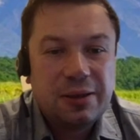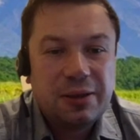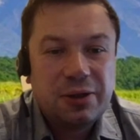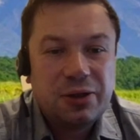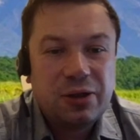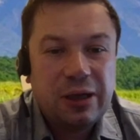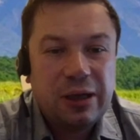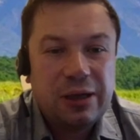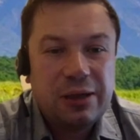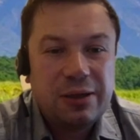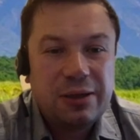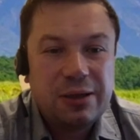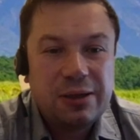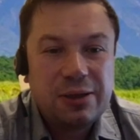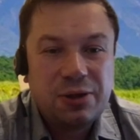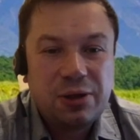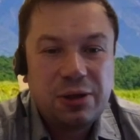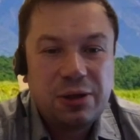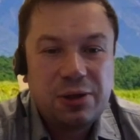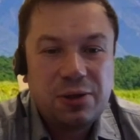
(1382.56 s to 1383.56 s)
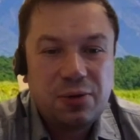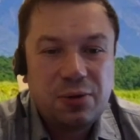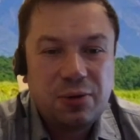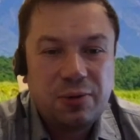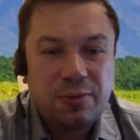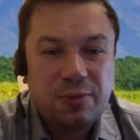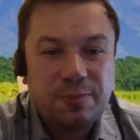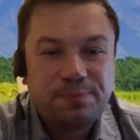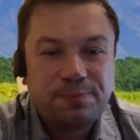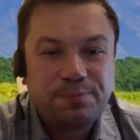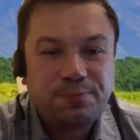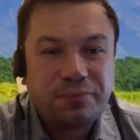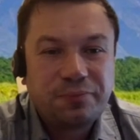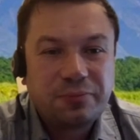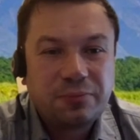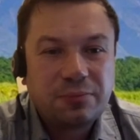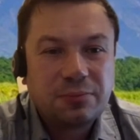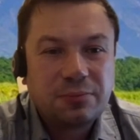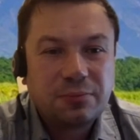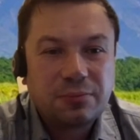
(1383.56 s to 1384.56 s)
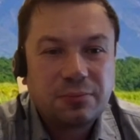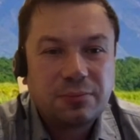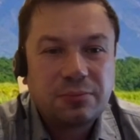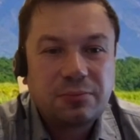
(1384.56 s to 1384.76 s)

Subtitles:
with monitoring, and you just